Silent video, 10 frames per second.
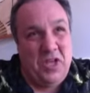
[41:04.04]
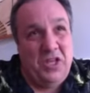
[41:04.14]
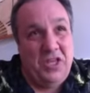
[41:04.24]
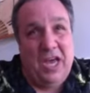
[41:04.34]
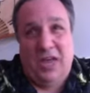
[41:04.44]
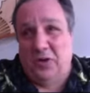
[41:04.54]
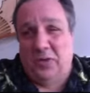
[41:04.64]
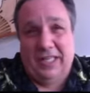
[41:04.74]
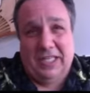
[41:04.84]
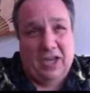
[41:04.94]
yeah, they're
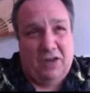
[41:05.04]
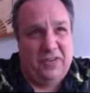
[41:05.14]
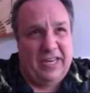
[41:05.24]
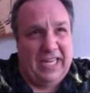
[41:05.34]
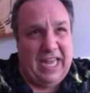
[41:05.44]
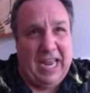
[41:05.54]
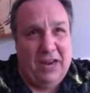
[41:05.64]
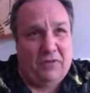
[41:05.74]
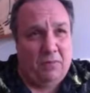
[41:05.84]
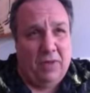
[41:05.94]
really tough in a gang
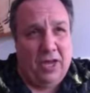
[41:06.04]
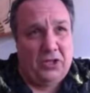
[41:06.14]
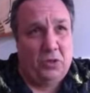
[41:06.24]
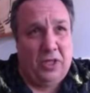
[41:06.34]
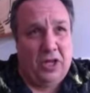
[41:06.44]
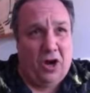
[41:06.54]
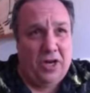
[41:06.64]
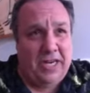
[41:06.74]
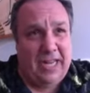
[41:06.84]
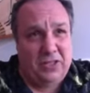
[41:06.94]
from Juilliard
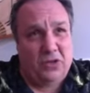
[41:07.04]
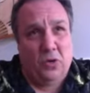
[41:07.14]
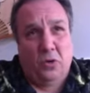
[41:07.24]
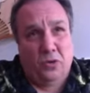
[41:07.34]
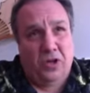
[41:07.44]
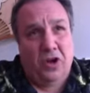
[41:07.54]
dance school,